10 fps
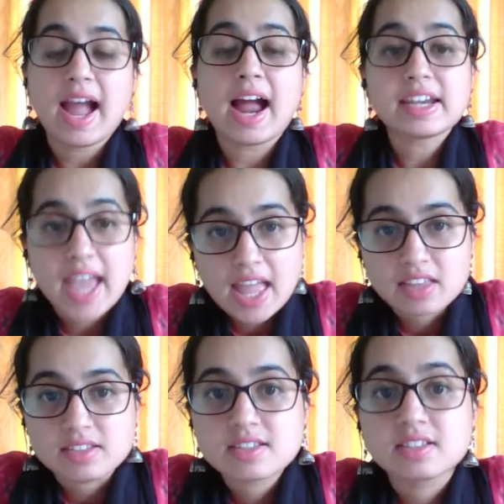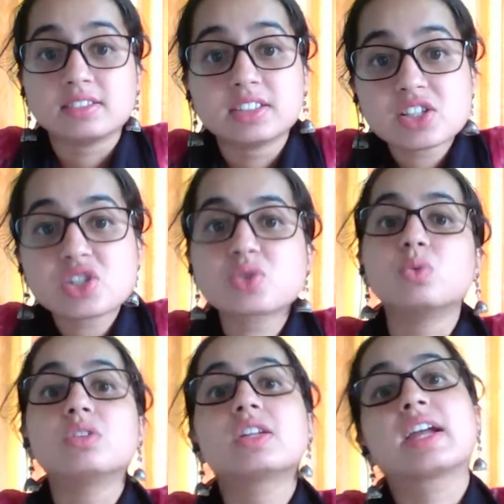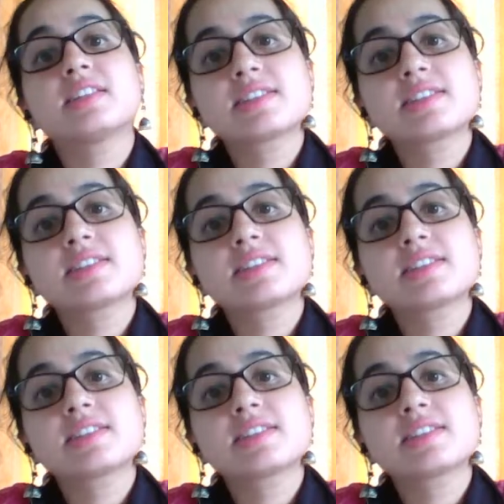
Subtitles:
and hence this suit can